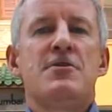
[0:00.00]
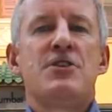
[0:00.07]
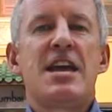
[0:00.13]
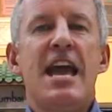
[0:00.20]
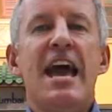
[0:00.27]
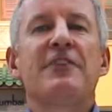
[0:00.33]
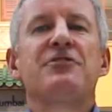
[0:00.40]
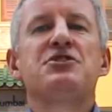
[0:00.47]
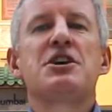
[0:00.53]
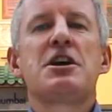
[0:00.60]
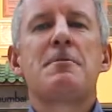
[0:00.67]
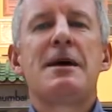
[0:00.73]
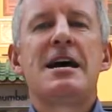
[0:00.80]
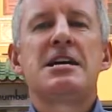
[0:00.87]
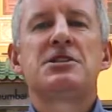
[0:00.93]
the F
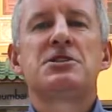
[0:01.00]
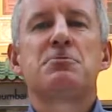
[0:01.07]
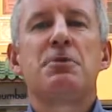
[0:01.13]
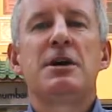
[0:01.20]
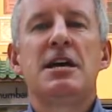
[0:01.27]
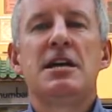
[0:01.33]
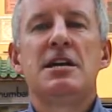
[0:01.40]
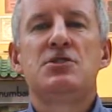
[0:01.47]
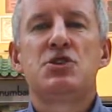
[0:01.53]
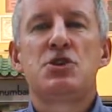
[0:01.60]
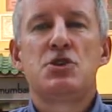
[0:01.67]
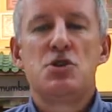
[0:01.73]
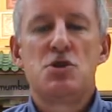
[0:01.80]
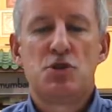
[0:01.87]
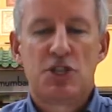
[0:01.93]
G M S P
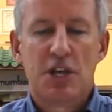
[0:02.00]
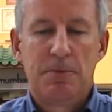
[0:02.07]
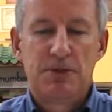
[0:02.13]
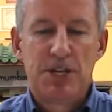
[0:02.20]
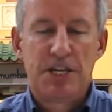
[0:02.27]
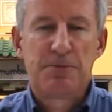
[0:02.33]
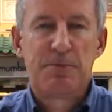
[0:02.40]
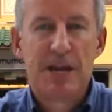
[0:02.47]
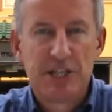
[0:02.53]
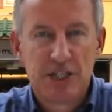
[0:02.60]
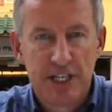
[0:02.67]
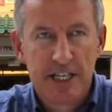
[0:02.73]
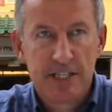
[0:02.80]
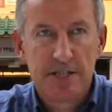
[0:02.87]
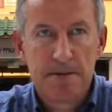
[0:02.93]
two subject
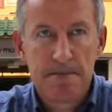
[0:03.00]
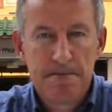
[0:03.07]
specialist.